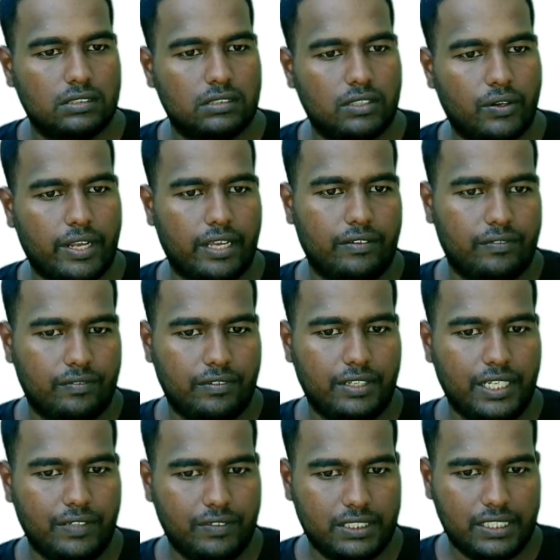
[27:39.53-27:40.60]
Okay.
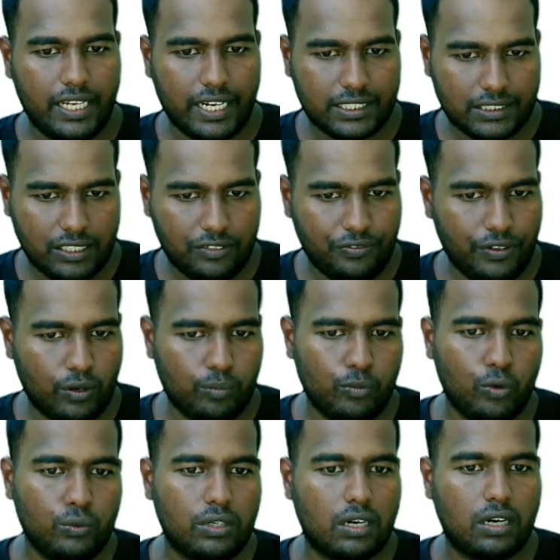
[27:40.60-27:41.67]
In which direction, if you
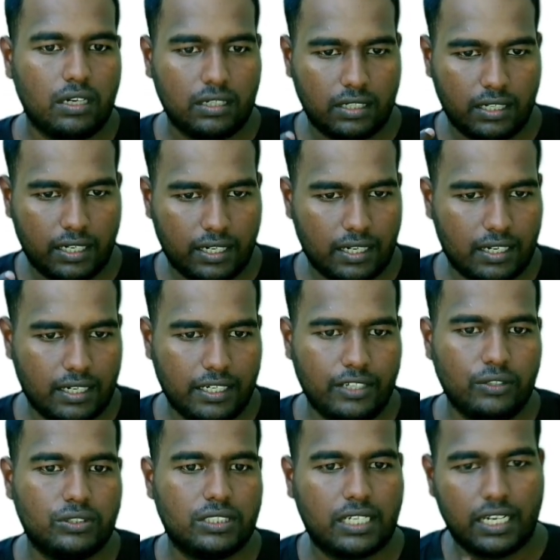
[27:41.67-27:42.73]
move the rod,
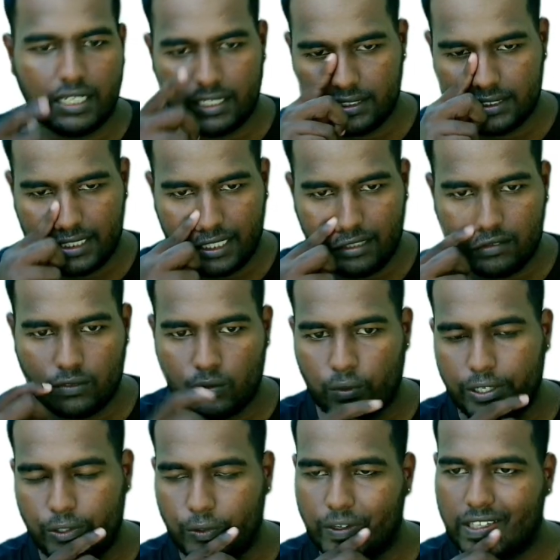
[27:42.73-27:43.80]
induced current is there,
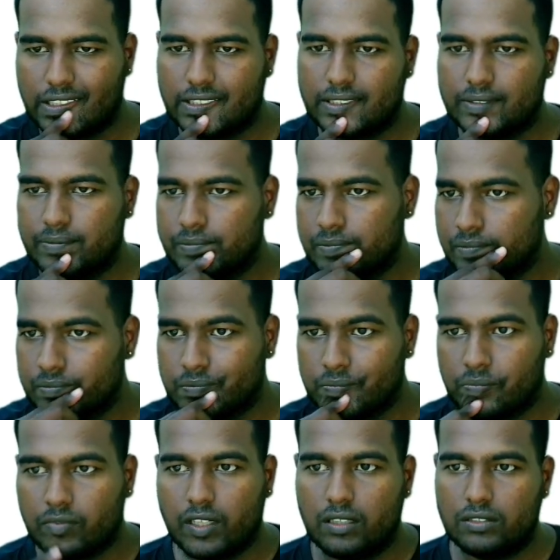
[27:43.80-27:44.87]
Y to X.
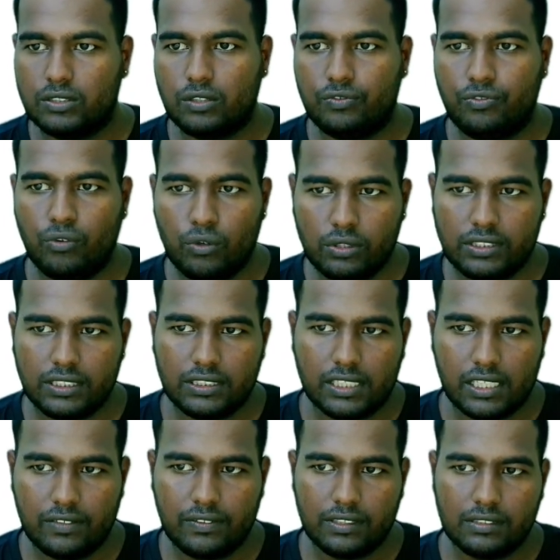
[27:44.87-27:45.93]
So force is
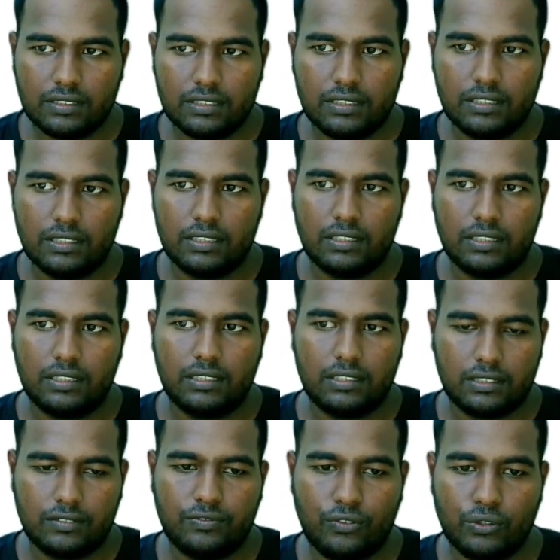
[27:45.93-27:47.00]
given,
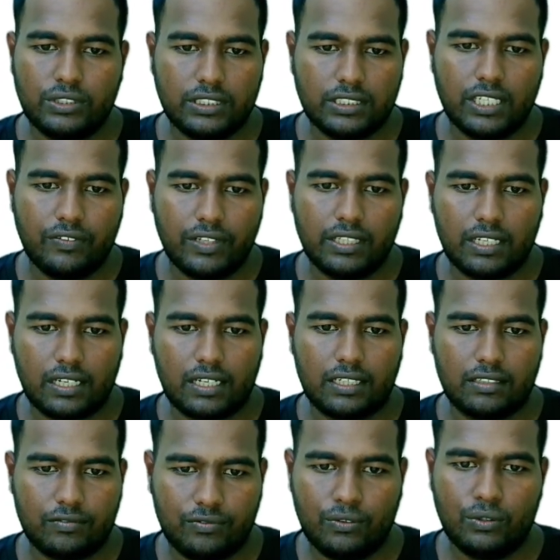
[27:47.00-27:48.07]
force is giving the
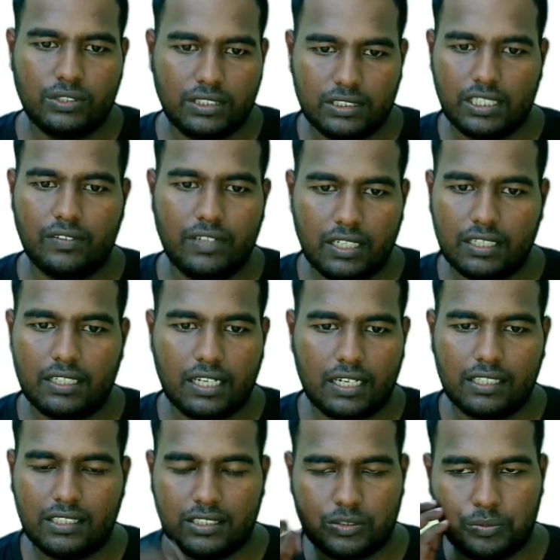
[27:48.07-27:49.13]
current. Force is given and
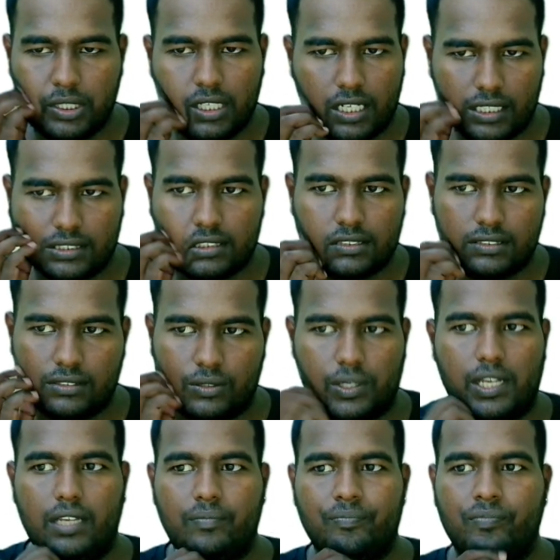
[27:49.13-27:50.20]
current is being asked.
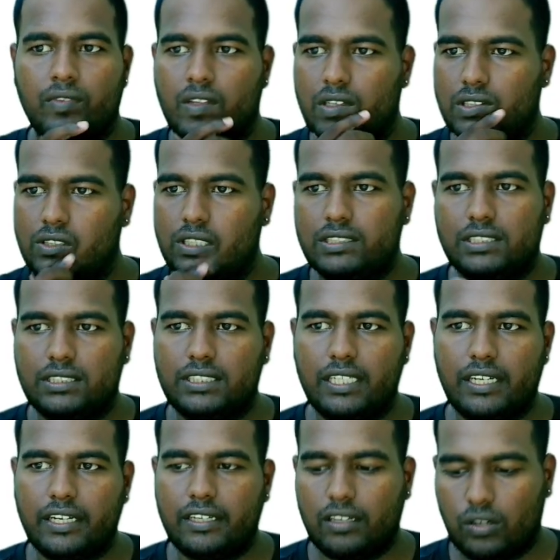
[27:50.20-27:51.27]
Okay. So it's
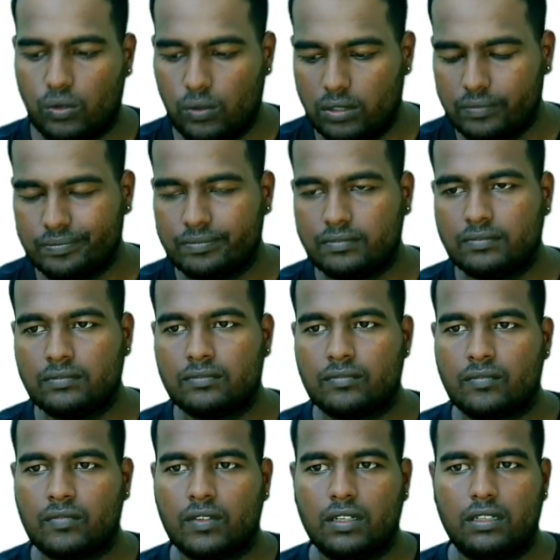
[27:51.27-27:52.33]
generator rule.
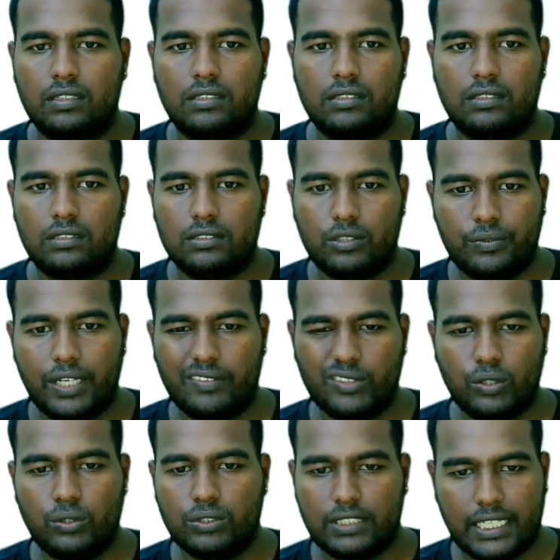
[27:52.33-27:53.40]
So we have
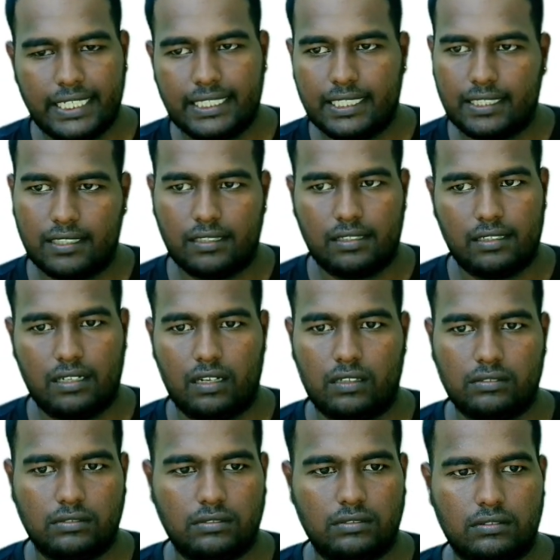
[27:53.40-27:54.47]
to use right hand law.